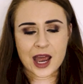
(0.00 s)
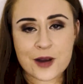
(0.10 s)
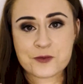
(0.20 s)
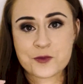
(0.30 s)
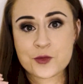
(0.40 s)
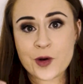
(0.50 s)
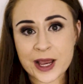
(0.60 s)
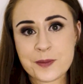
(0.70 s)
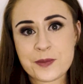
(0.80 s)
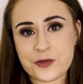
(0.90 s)
And
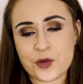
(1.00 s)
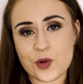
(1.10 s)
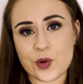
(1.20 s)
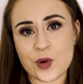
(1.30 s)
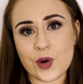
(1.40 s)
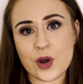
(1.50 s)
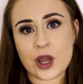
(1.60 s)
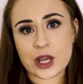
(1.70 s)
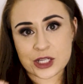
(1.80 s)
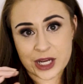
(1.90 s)
right before
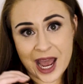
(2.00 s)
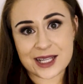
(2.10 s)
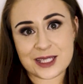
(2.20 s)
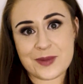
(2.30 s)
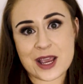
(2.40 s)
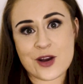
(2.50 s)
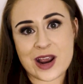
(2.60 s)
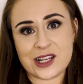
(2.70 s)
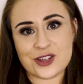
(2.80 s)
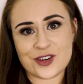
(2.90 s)
she had to make her
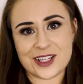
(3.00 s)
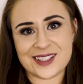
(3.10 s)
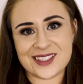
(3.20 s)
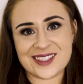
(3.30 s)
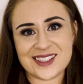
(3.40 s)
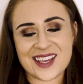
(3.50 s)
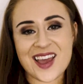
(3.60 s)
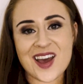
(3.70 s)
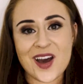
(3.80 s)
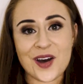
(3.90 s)
entrance,
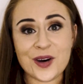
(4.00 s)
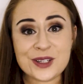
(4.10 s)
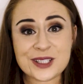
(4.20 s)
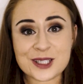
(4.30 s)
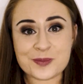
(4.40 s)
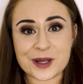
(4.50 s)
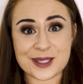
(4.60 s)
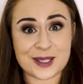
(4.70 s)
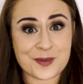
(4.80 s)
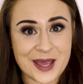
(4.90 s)
her
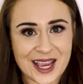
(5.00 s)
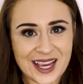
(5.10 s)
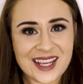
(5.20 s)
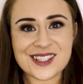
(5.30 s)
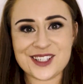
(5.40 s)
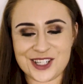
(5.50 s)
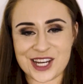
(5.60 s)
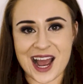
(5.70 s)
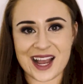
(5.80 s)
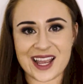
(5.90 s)
husband-to-be,
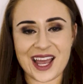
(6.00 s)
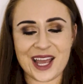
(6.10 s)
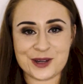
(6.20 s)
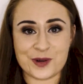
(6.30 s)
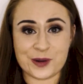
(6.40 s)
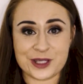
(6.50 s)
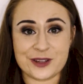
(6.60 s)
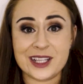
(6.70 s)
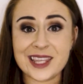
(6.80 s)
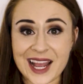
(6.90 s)
Jack, had wrote her
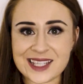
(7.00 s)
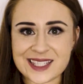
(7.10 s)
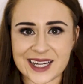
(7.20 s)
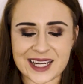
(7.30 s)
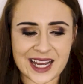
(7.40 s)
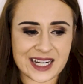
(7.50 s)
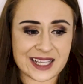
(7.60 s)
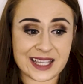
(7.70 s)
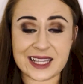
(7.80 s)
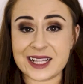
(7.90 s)
a letter and a
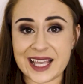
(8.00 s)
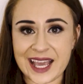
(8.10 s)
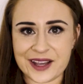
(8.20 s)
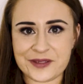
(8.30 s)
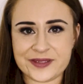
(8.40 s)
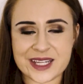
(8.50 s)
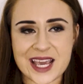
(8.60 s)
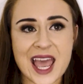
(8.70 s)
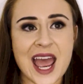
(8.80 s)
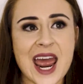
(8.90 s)
little gift.
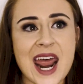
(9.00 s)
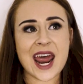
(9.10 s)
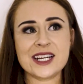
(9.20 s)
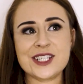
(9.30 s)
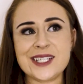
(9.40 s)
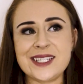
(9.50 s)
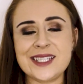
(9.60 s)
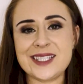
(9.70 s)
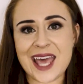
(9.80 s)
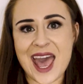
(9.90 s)
And she
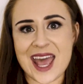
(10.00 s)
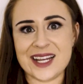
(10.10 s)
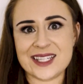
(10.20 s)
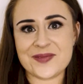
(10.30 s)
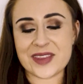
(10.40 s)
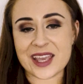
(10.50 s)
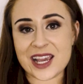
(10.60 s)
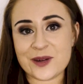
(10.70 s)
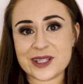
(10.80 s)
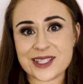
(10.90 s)
said
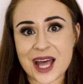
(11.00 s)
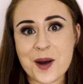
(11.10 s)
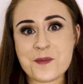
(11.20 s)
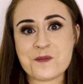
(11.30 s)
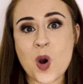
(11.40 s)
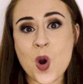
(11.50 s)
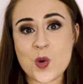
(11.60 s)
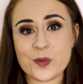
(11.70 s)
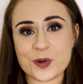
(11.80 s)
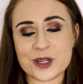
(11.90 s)
it was that
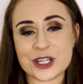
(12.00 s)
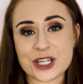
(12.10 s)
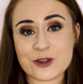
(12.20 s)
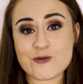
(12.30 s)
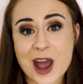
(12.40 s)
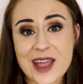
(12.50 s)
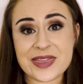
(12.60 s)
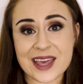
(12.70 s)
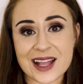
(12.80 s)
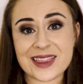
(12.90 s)
moment when she
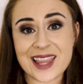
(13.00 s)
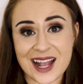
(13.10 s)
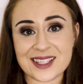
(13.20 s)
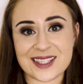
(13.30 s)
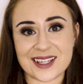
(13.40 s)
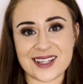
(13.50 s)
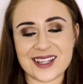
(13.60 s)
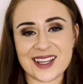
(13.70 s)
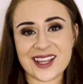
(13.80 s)
read that letter